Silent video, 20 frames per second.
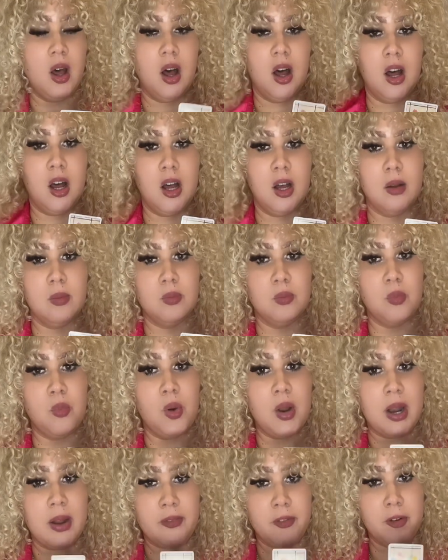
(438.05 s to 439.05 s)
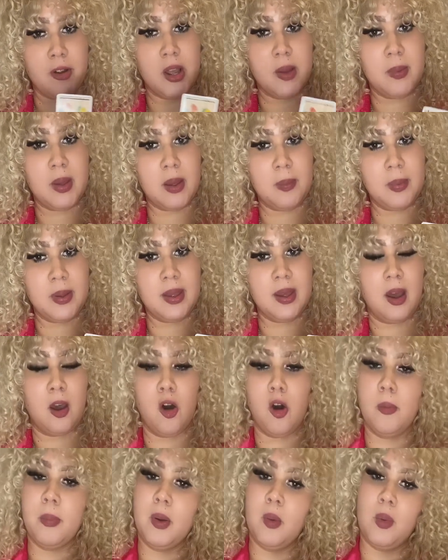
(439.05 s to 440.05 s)
Um, whatever it may be, I
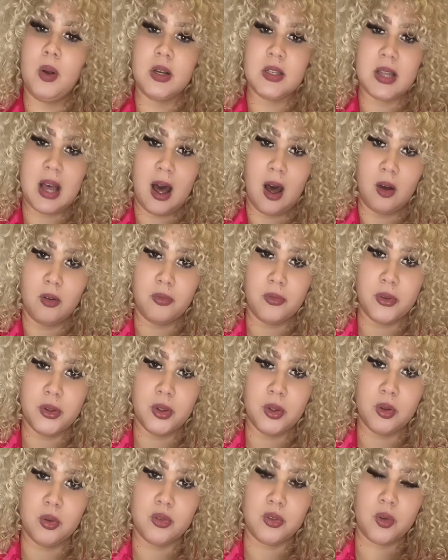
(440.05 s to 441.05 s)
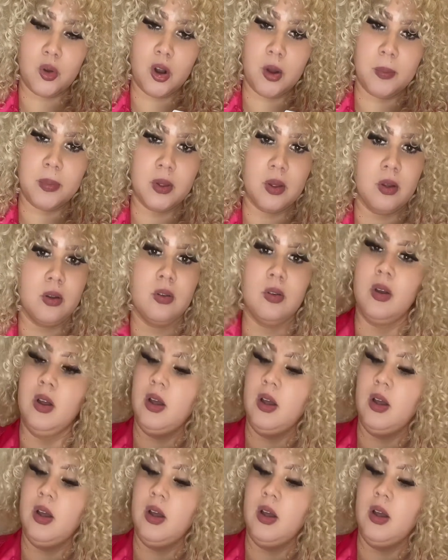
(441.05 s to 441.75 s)
hope it works out for you, Scorpio.